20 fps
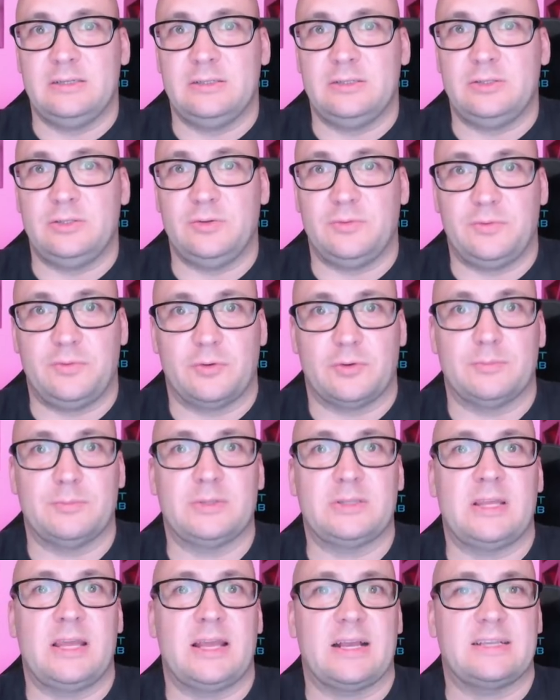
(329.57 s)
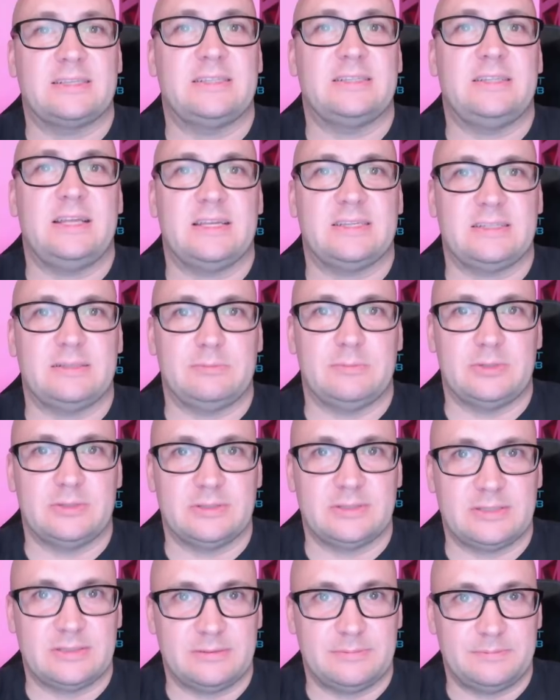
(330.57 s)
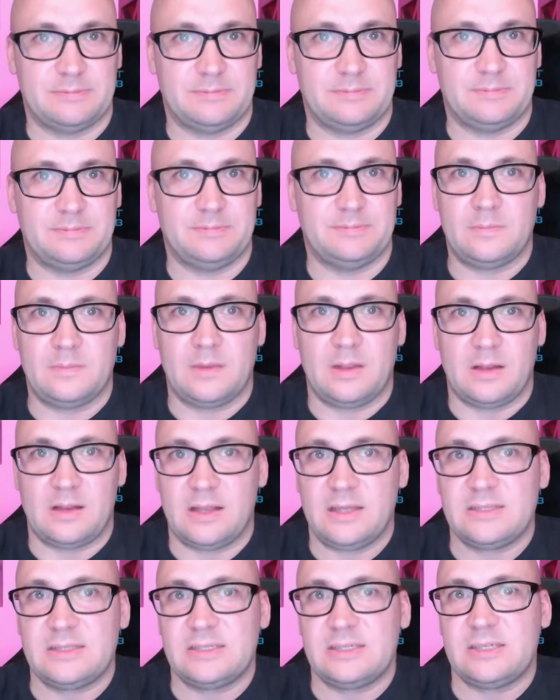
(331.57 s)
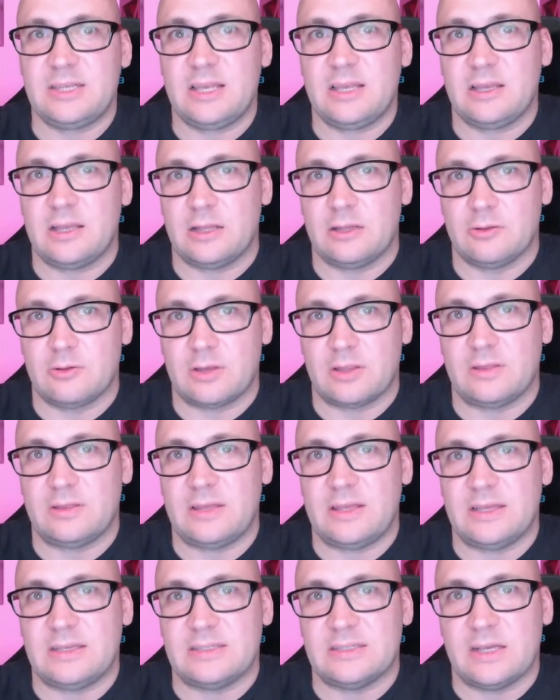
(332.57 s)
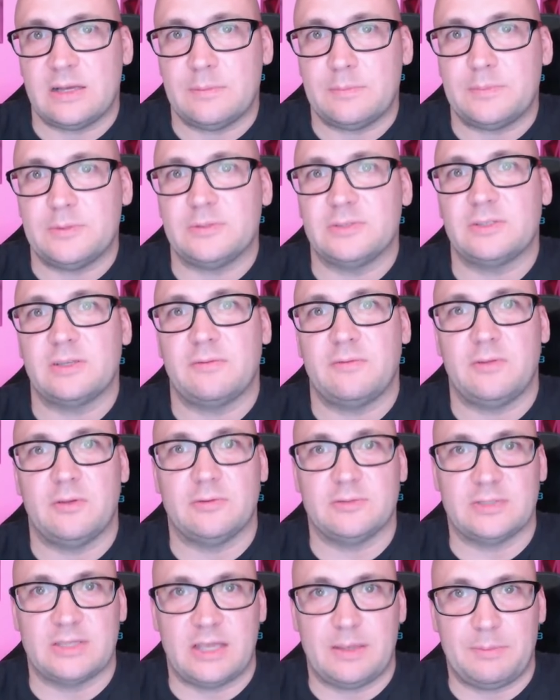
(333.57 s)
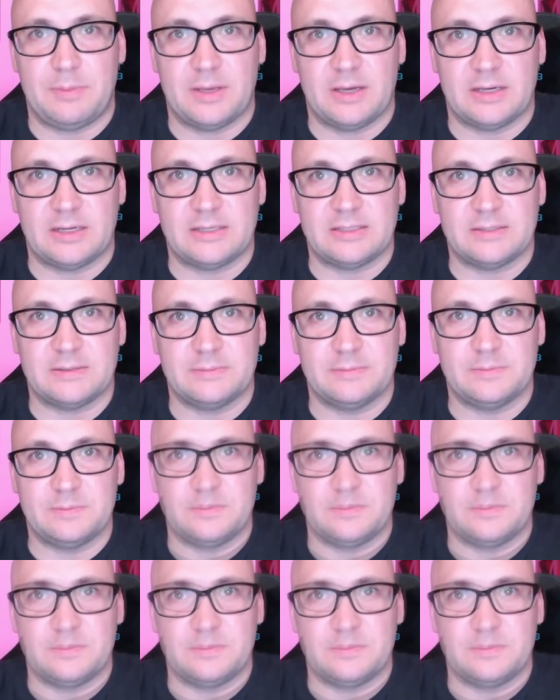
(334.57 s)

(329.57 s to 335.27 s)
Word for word: to format hexadecimals. Let's take a look at the examples of those APIs.